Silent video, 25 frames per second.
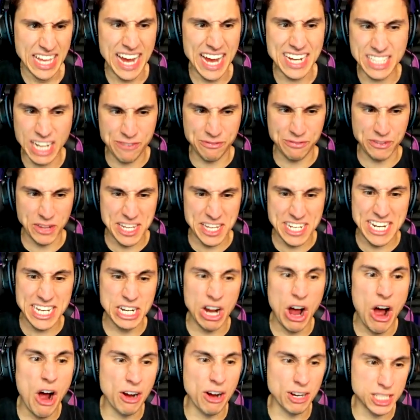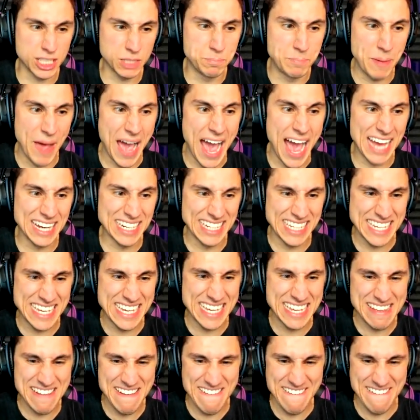I definitely need hearts
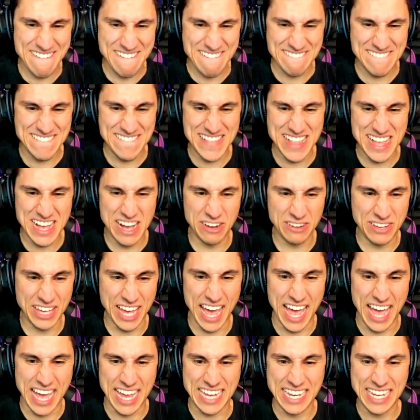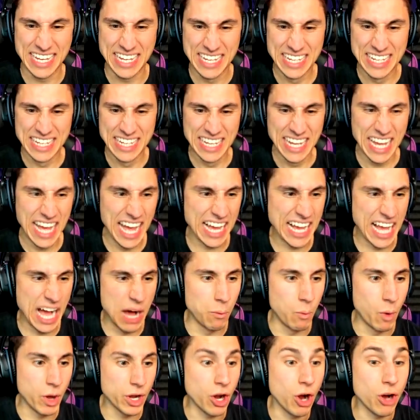badly. Okay. I
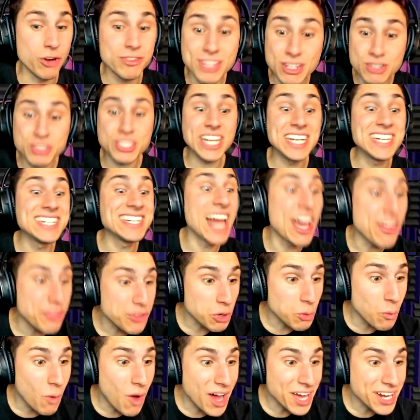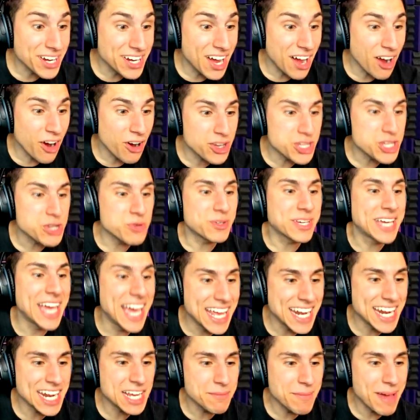got one heart. There's another one? Are you
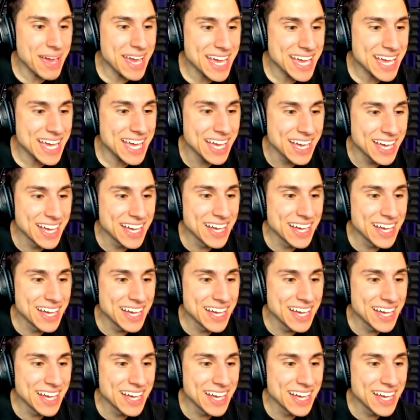kidding me?